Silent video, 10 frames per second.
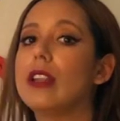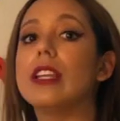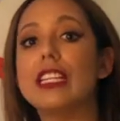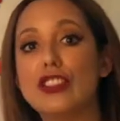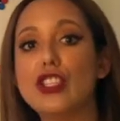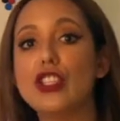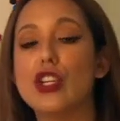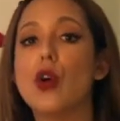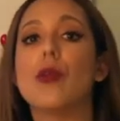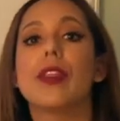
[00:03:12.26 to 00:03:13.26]
lets you
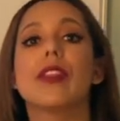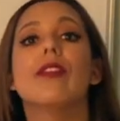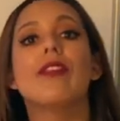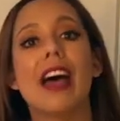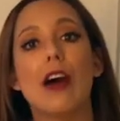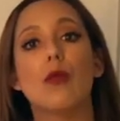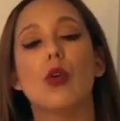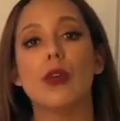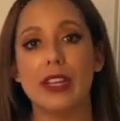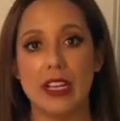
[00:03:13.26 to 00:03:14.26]
know that the
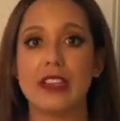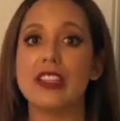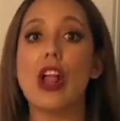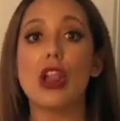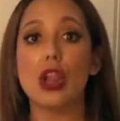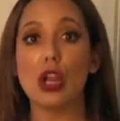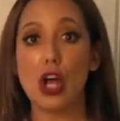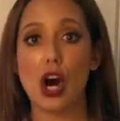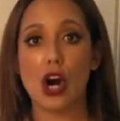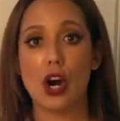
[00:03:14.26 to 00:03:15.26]
vowel is
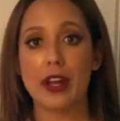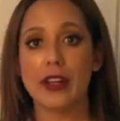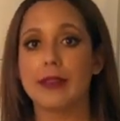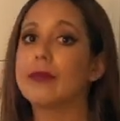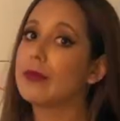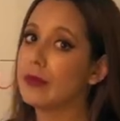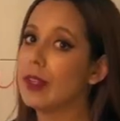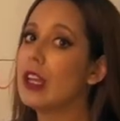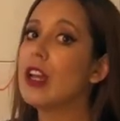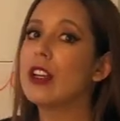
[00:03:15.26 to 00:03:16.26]
long.
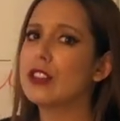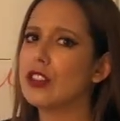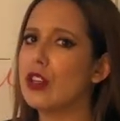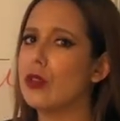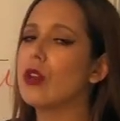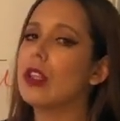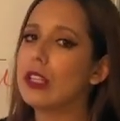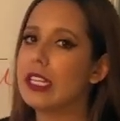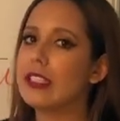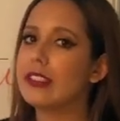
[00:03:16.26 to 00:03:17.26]
So
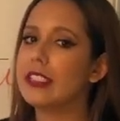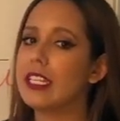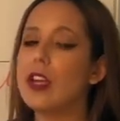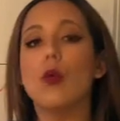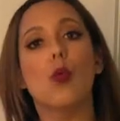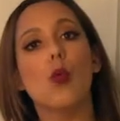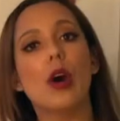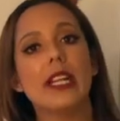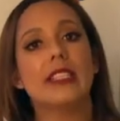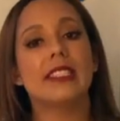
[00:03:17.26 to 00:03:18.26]
let's see,
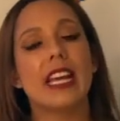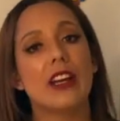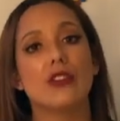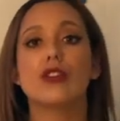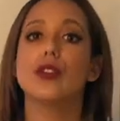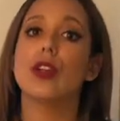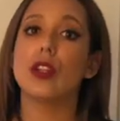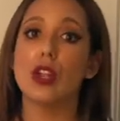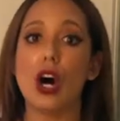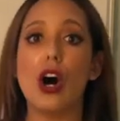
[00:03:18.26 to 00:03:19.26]
what sounds do the
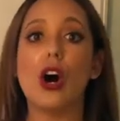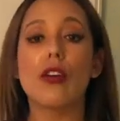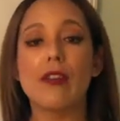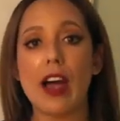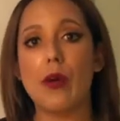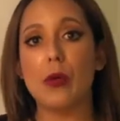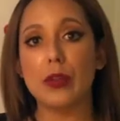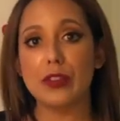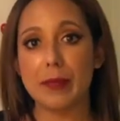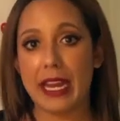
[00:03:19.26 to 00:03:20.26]
long
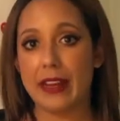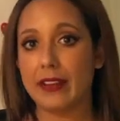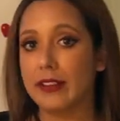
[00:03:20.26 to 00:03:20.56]
vowels make?